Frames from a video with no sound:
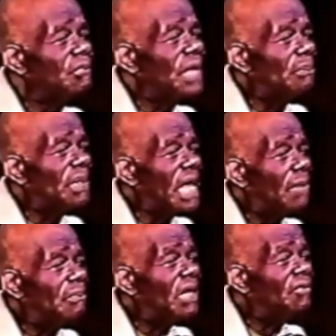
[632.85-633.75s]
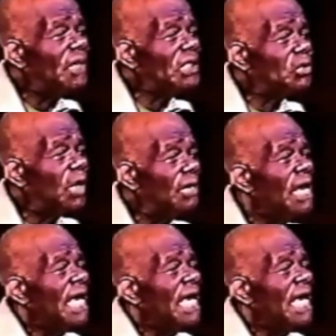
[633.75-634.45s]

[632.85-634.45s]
their beneficiary